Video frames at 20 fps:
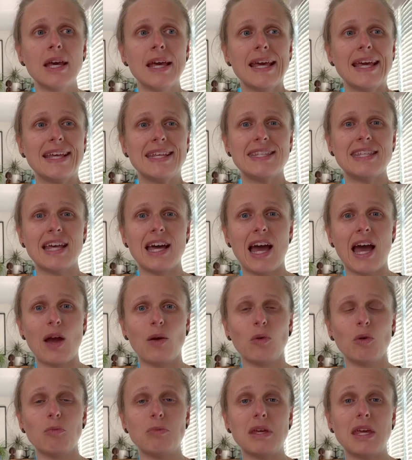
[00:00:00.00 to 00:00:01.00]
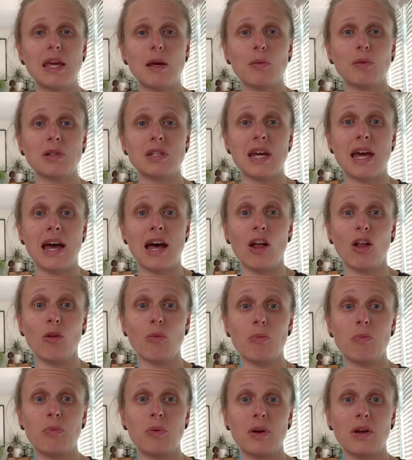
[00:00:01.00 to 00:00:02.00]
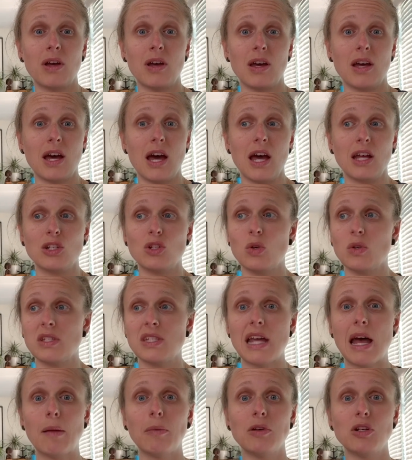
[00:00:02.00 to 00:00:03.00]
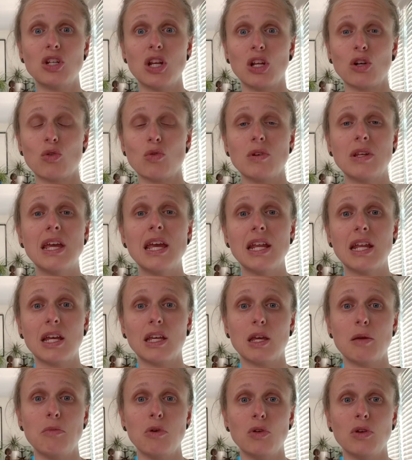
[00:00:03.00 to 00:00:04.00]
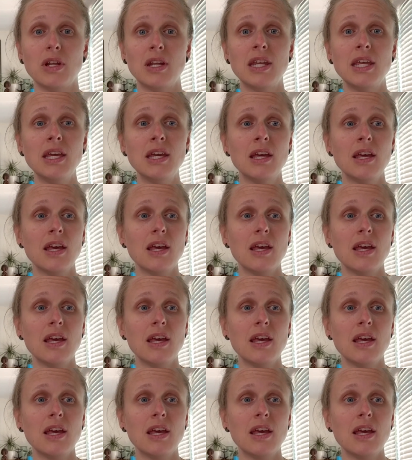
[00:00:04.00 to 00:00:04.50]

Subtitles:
is that I will be able to help to establish and create a community